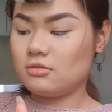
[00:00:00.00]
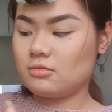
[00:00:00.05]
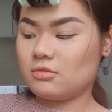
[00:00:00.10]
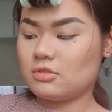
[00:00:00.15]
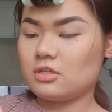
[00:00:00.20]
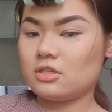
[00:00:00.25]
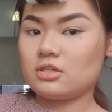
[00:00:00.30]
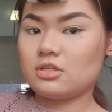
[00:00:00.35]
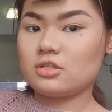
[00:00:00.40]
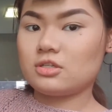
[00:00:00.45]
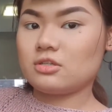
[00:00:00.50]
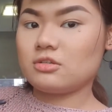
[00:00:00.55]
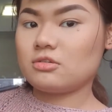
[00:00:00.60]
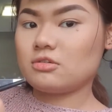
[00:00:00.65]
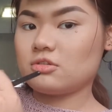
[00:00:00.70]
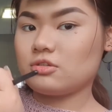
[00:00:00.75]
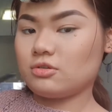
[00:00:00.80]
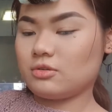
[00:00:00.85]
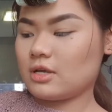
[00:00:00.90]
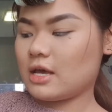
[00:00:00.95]
Just
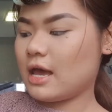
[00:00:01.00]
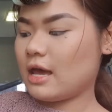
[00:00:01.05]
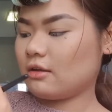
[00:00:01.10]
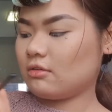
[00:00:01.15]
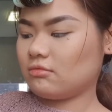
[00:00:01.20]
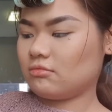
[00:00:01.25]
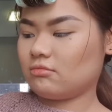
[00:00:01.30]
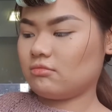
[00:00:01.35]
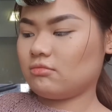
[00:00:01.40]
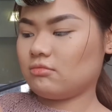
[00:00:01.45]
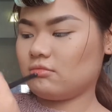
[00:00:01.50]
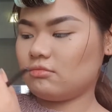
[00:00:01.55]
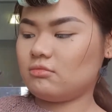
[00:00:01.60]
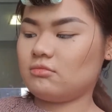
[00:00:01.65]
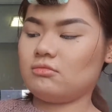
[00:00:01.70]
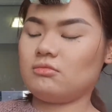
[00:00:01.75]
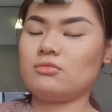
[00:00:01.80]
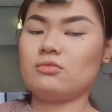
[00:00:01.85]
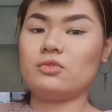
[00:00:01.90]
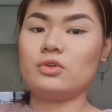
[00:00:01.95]
do that
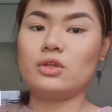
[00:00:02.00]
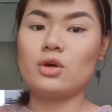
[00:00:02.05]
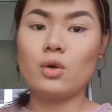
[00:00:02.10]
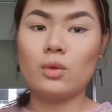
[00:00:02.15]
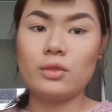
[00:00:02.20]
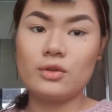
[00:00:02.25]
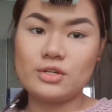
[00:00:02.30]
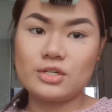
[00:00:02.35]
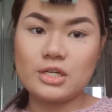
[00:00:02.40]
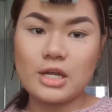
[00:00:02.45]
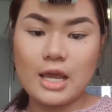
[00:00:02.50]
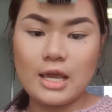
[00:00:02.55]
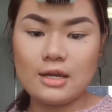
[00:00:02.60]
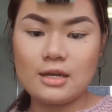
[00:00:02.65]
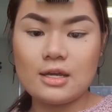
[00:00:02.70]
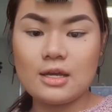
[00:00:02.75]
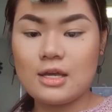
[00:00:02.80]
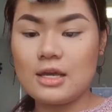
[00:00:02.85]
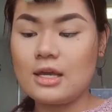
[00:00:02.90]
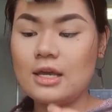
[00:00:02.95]
with all the shade,
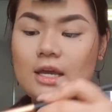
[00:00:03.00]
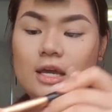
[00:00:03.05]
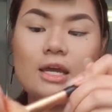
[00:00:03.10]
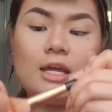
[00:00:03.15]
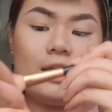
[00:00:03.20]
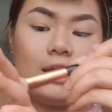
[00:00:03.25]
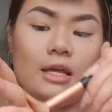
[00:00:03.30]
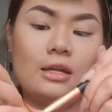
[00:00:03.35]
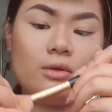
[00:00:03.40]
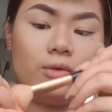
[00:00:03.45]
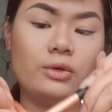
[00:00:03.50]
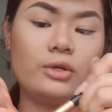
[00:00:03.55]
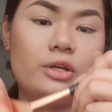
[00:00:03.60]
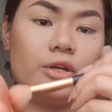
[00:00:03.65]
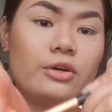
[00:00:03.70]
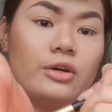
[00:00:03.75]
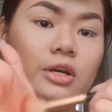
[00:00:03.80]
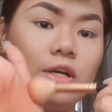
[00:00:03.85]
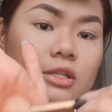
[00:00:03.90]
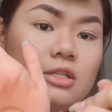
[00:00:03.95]
and then we
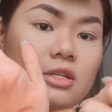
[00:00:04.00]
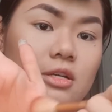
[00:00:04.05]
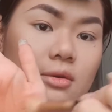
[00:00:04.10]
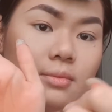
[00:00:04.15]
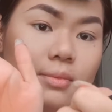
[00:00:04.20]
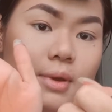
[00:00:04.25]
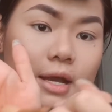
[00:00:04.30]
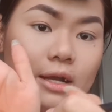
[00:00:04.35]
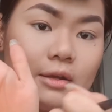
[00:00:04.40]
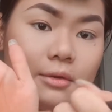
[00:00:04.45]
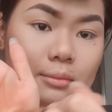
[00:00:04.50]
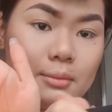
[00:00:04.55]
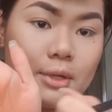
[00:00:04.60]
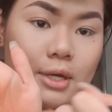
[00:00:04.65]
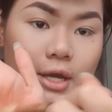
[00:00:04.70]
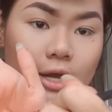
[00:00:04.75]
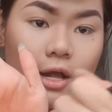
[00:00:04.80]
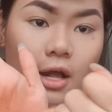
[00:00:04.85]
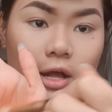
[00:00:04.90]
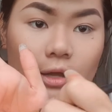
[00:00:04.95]
go to the back of my
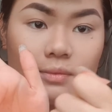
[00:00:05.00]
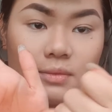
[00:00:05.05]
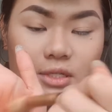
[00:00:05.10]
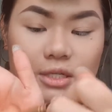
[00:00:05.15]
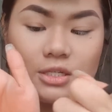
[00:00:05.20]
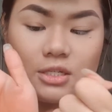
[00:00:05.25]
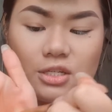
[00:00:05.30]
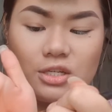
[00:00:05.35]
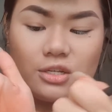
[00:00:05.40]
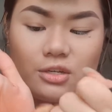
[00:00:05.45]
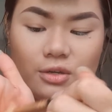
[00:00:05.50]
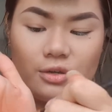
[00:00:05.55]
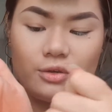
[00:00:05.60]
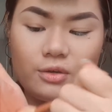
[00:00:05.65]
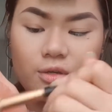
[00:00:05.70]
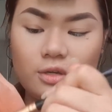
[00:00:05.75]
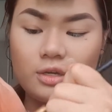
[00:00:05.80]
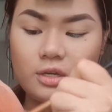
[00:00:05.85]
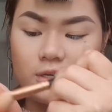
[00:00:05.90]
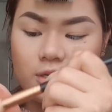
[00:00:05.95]
arms until
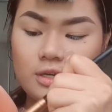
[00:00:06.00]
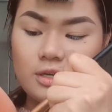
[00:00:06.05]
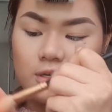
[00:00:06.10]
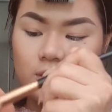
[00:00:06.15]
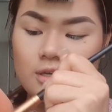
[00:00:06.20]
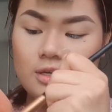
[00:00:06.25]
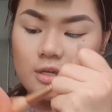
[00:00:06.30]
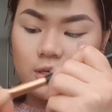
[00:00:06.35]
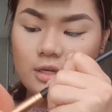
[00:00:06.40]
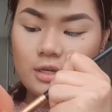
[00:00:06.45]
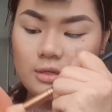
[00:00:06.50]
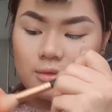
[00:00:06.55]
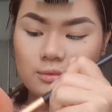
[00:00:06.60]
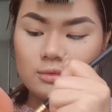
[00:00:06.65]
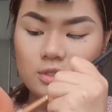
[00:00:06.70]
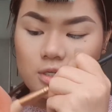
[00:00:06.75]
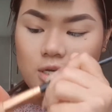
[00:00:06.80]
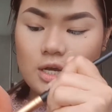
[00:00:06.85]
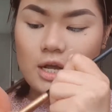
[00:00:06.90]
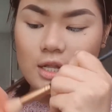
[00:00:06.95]
the
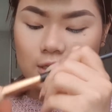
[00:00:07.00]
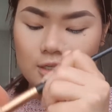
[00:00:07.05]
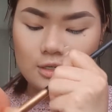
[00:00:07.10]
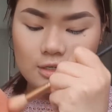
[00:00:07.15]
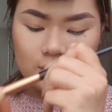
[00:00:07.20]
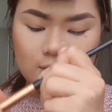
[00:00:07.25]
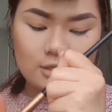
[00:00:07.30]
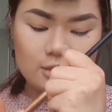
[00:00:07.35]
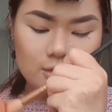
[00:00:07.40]
color